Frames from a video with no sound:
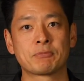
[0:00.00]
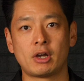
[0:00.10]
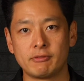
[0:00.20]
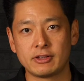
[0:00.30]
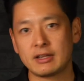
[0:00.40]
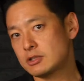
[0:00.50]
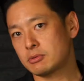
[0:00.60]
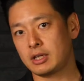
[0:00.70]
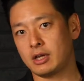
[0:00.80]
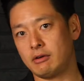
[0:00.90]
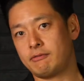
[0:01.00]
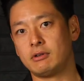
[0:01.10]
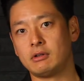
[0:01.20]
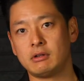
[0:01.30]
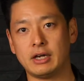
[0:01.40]
hopefully that's really
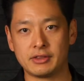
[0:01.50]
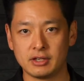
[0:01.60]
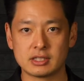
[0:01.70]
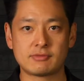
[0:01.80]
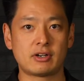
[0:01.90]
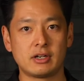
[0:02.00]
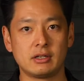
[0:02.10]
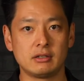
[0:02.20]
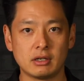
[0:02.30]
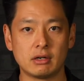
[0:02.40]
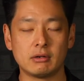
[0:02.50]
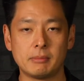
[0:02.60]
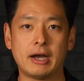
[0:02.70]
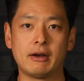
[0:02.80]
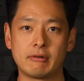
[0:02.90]
helpful. I think it's very,
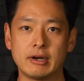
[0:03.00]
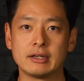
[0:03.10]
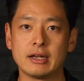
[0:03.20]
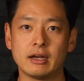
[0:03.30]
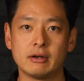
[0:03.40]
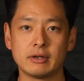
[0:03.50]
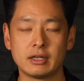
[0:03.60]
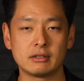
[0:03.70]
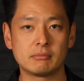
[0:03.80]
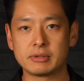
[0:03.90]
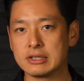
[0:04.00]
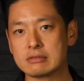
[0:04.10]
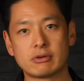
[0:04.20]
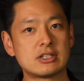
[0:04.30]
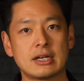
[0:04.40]
apparent right now. And please
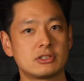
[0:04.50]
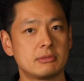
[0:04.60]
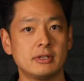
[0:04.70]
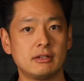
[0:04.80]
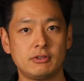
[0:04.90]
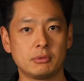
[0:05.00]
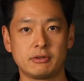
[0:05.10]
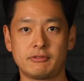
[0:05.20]
reach out to me if you want to